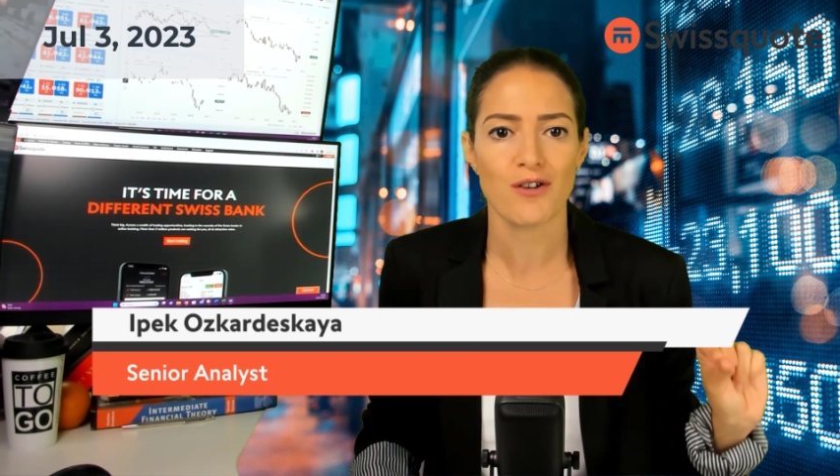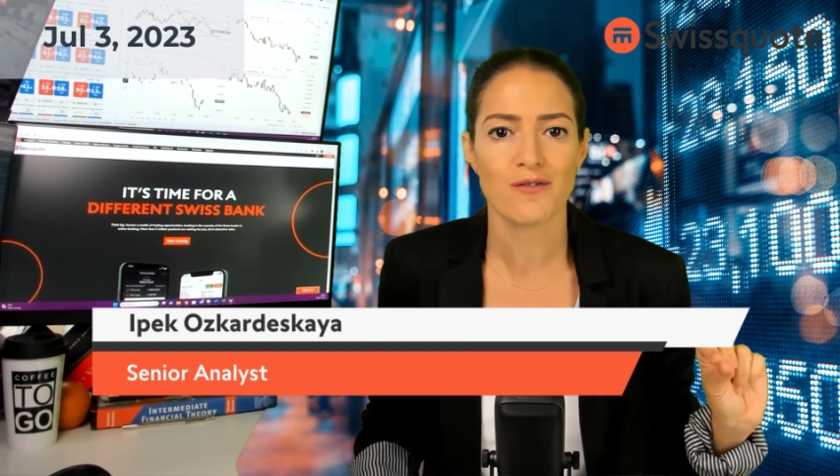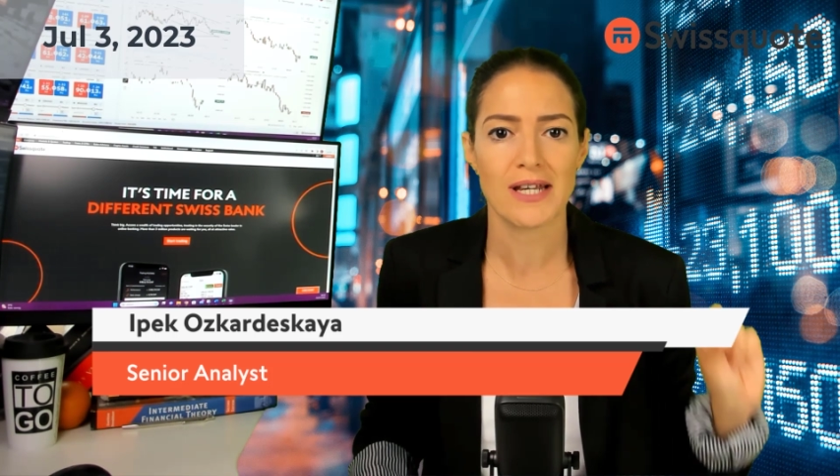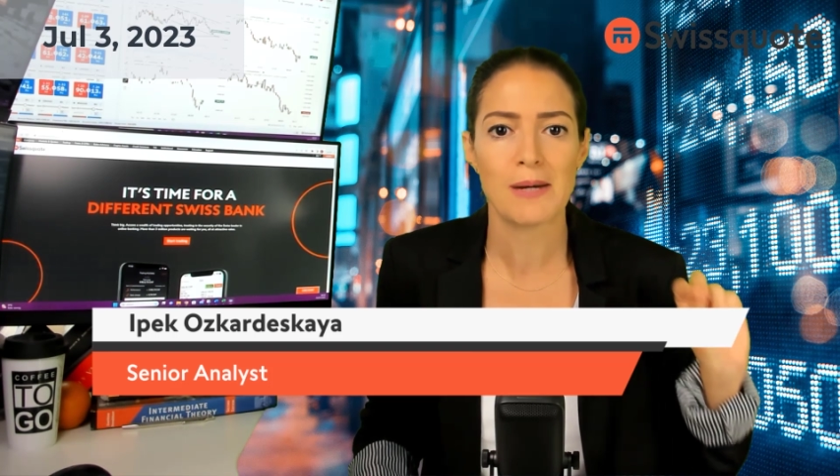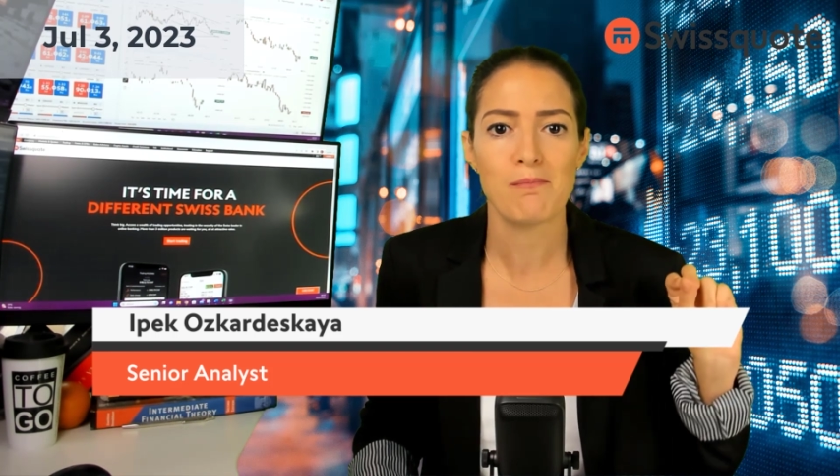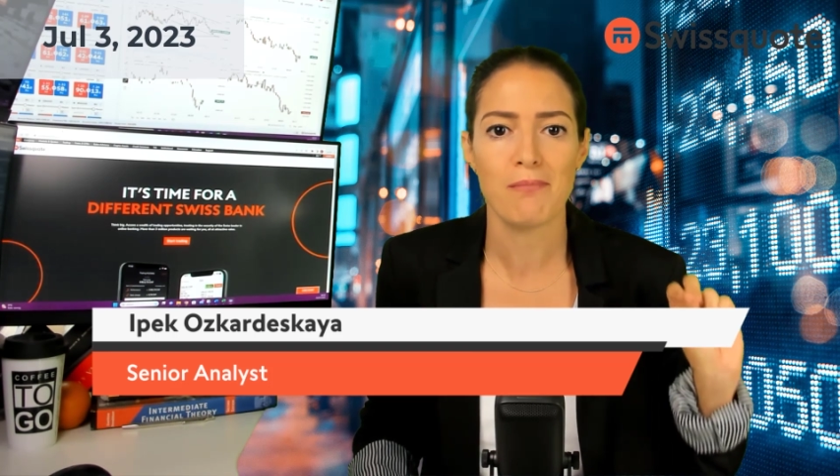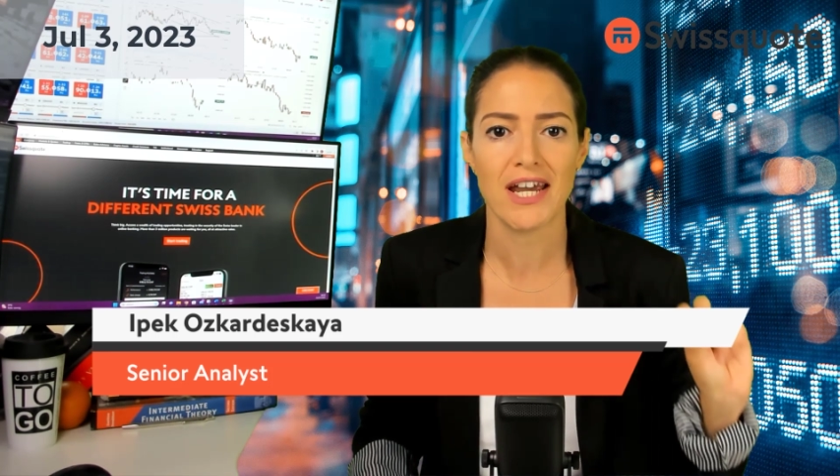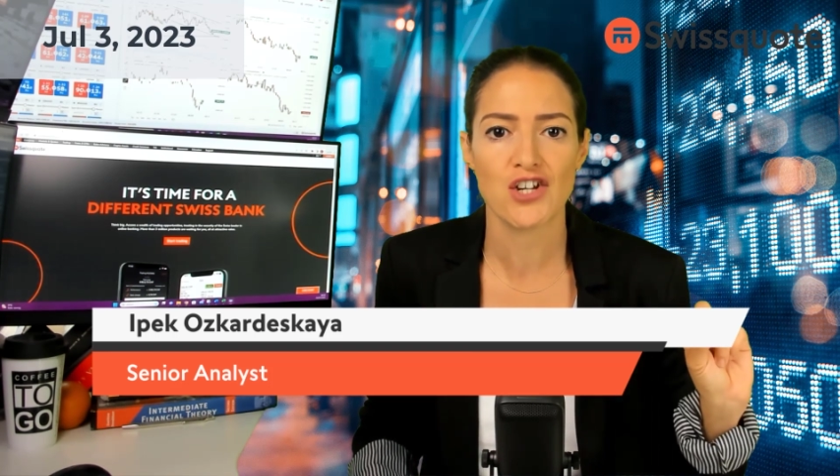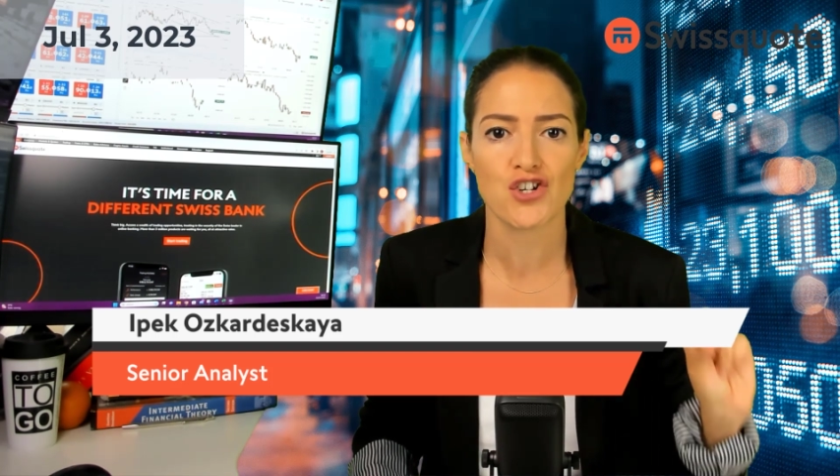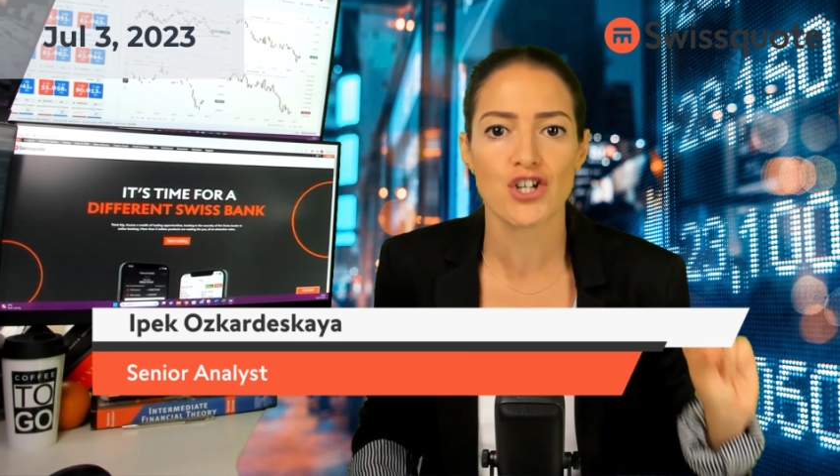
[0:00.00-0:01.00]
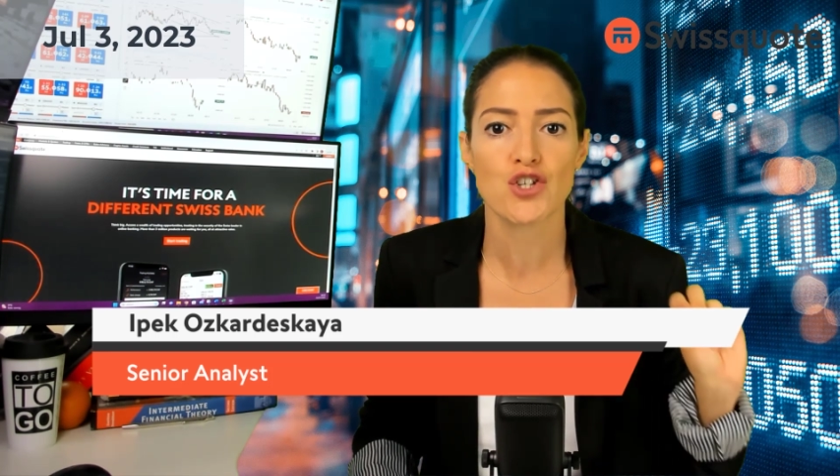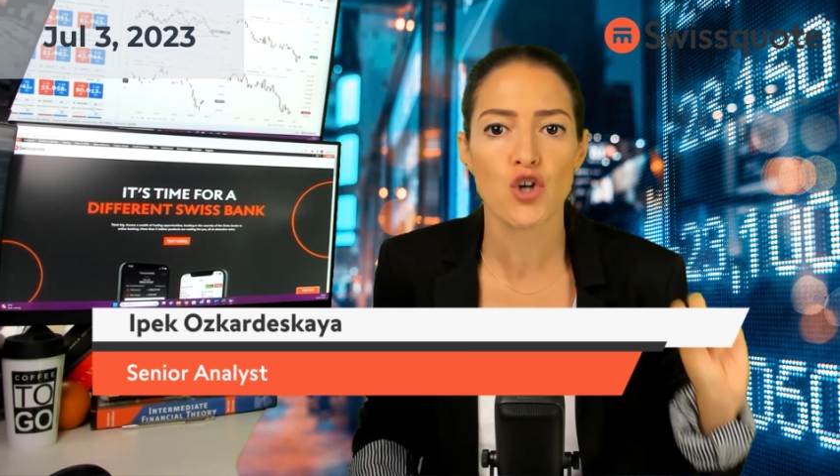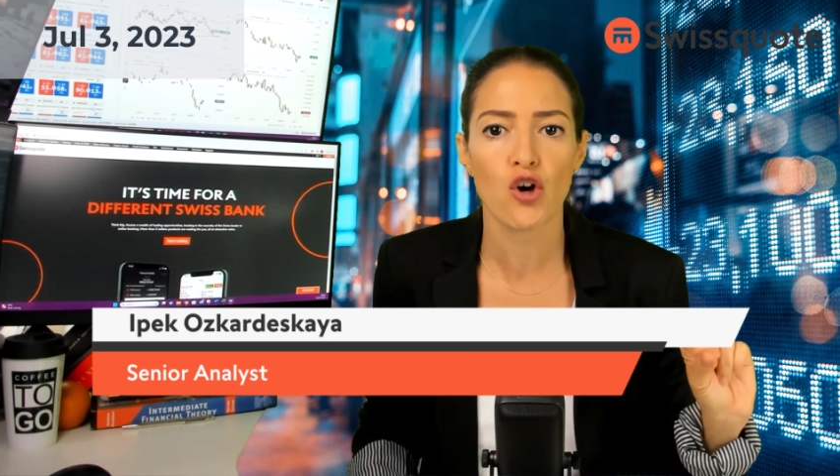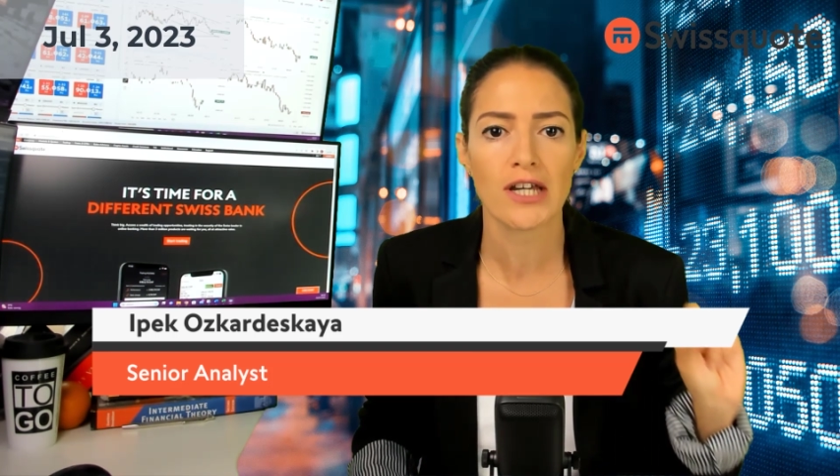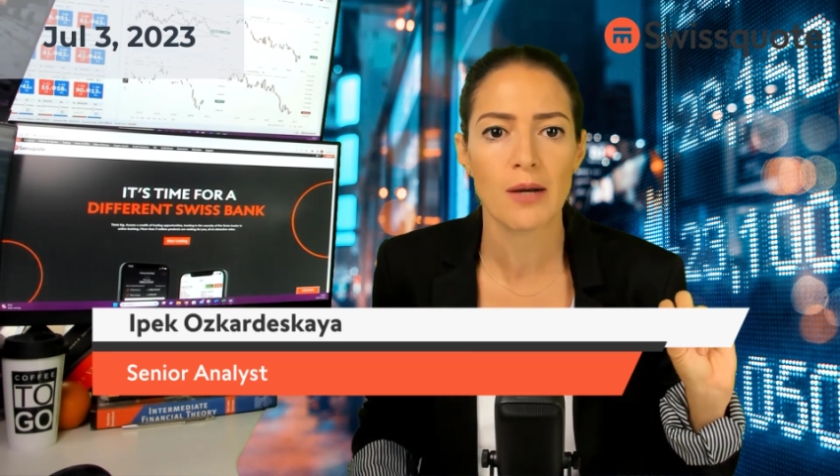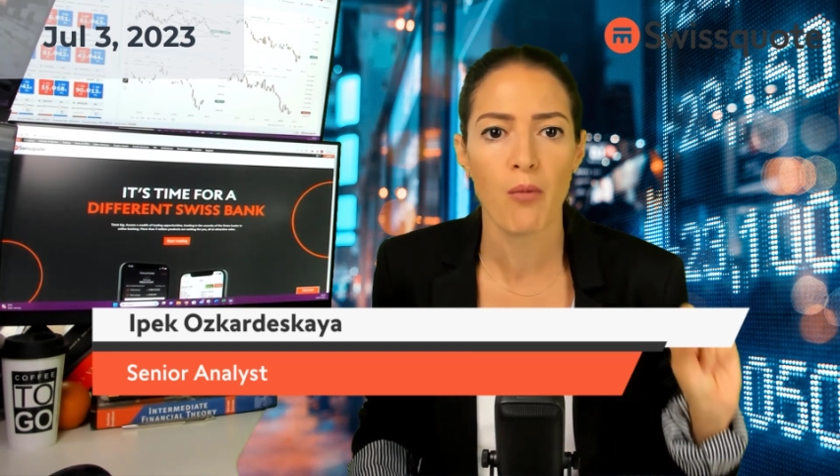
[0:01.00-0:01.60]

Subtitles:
of the major talking